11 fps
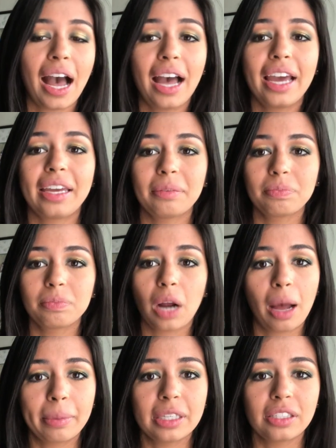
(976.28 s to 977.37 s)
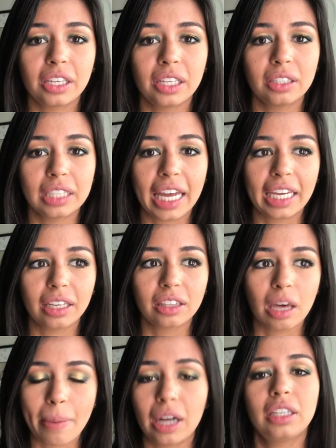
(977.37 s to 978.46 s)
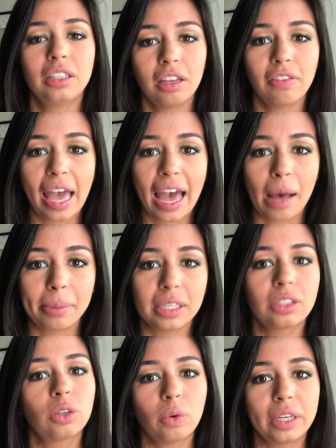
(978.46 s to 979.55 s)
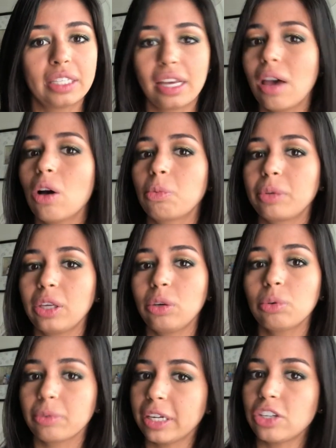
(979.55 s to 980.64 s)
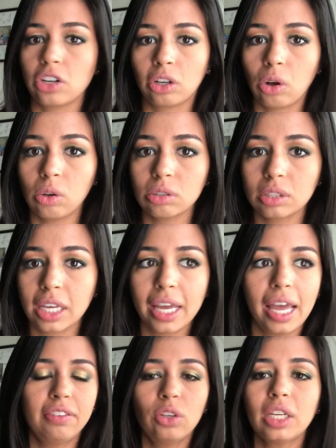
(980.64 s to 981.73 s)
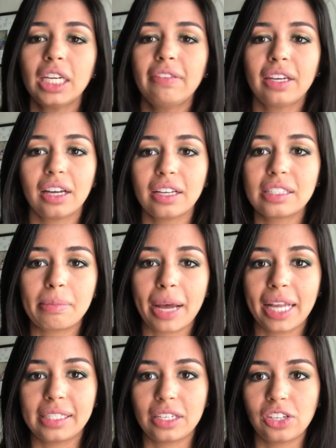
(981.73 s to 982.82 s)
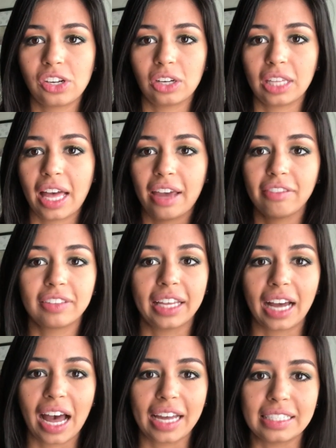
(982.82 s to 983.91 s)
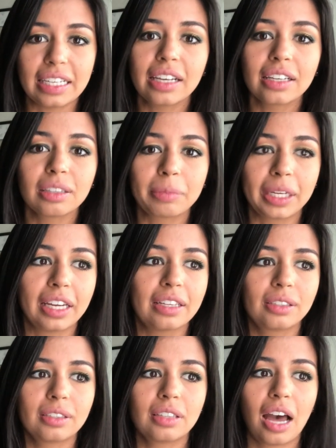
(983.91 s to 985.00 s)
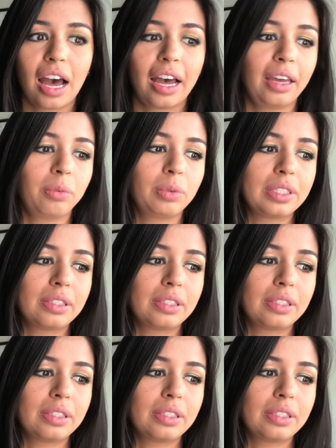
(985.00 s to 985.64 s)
I promise you, like the Body Love app is going to help you reach your goals. You can even customize it to your life like I did, because I've